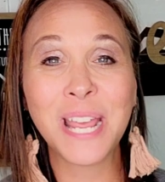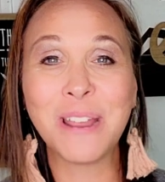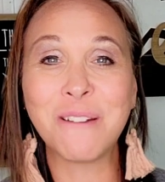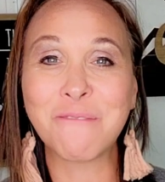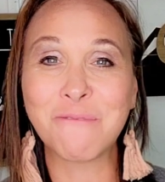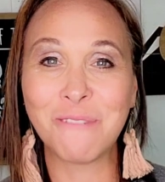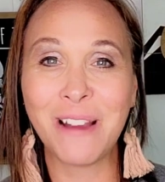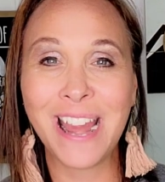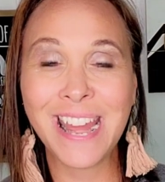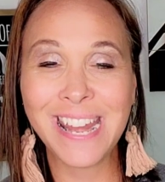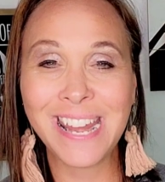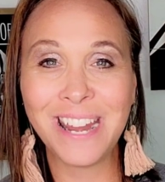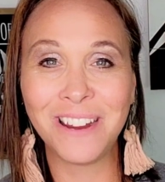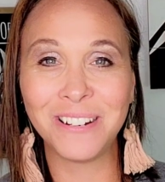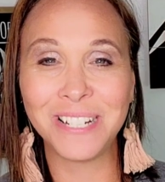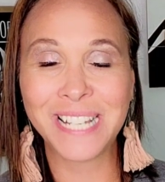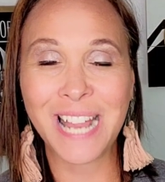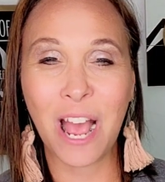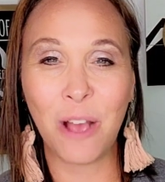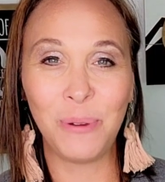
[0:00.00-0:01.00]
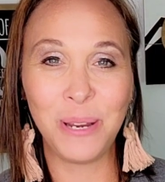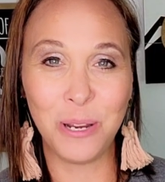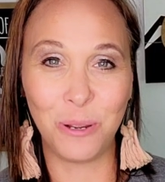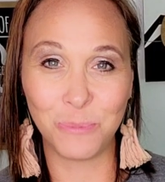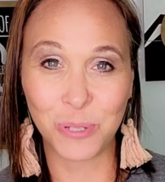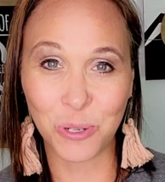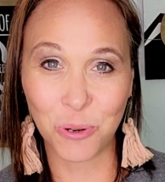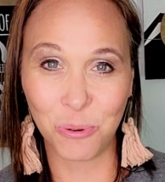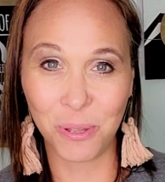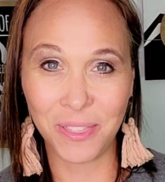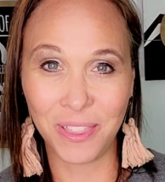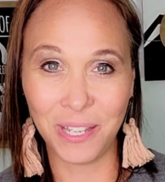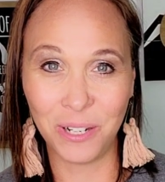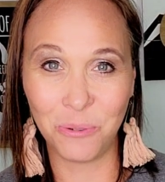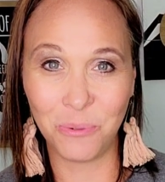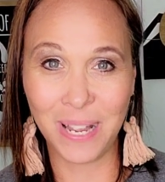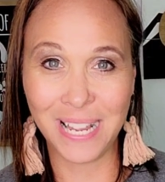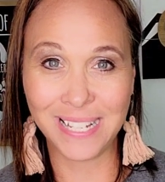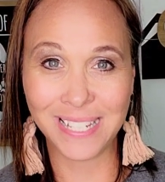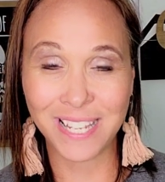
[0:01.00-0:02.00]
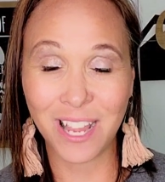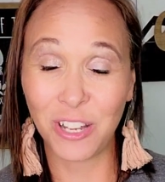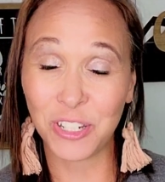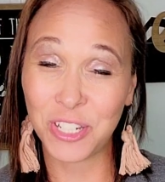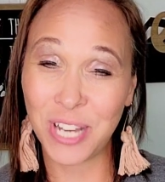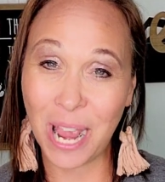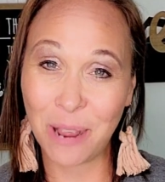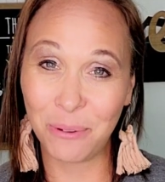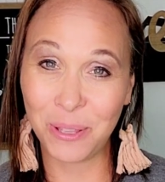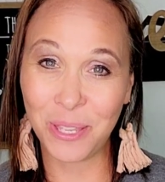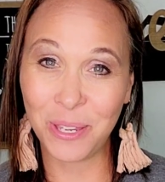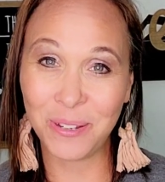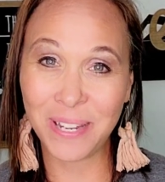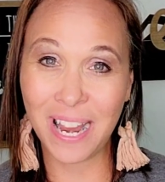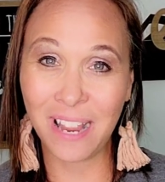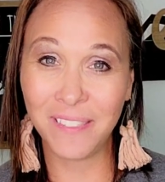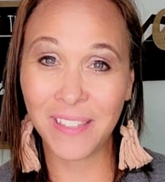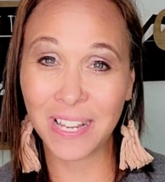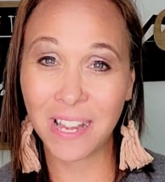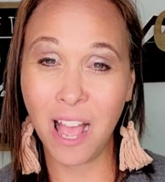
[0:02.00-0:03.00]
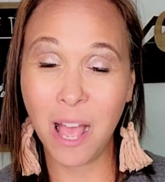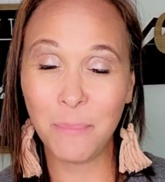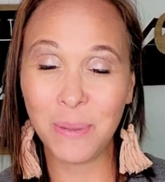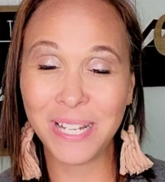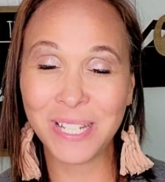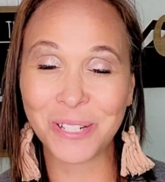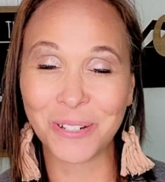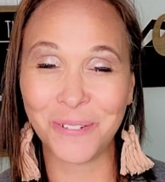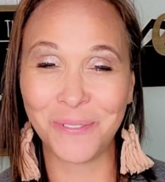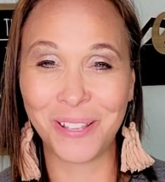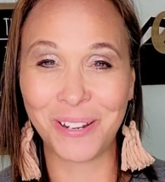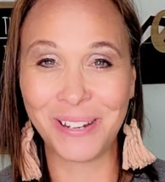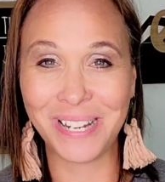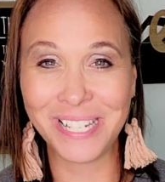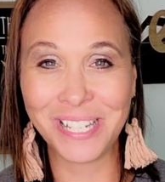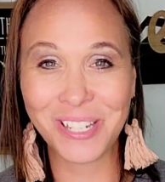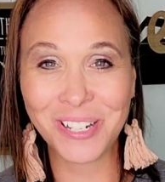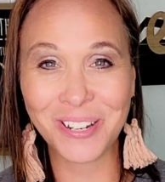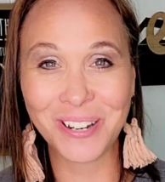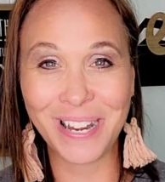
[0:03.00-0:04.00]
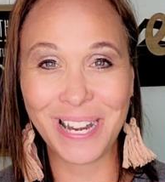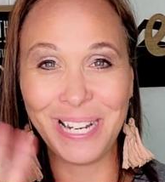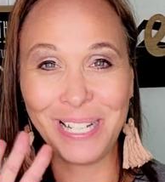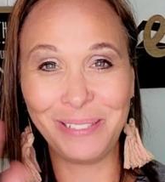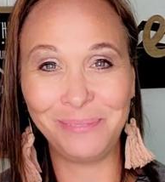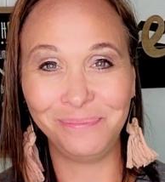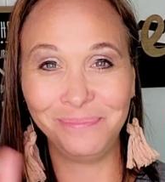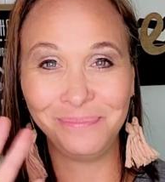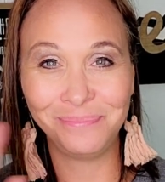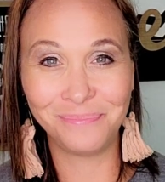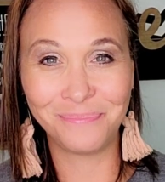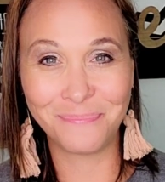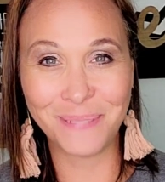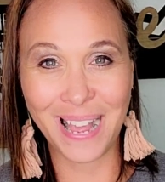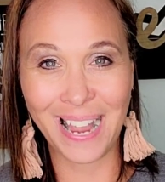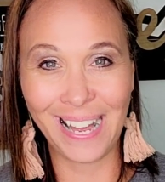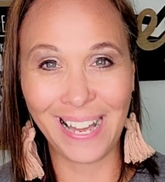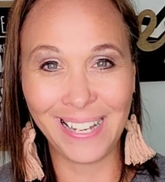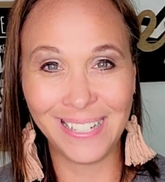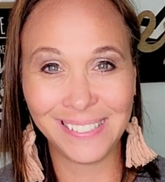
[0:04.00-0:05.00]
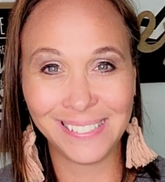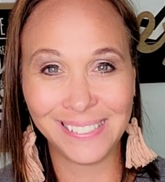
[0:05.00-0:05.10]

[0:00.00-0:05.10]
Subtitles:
and right here is how we homeschool with little ones. I'll chat with you down in the comments or over there on Instagram. Bye.